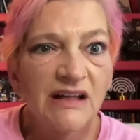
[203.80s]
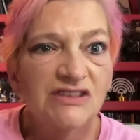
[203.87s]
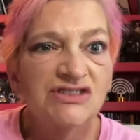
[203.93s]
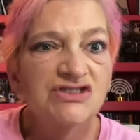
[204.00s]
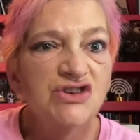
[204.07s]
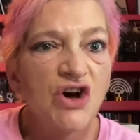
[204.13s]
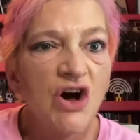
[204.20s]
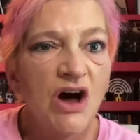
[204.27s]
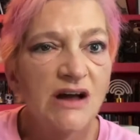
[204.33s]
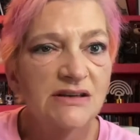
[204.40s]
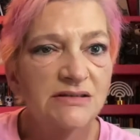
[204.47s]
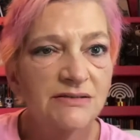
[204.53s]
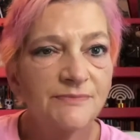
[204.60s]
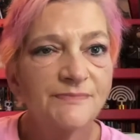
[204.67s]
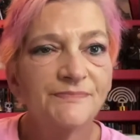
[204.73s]

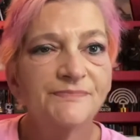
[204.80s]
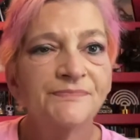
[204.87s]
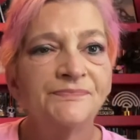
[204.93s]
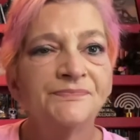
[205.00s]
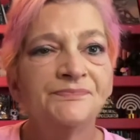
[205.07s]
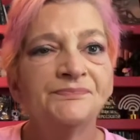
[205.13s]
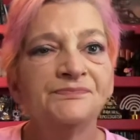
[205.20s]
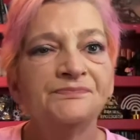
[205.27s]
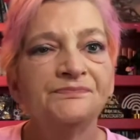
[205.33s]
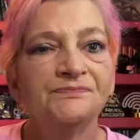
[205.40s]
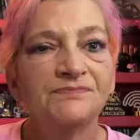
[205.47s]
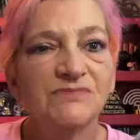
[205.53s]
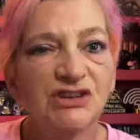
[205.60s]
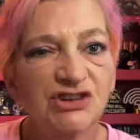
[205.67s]
not the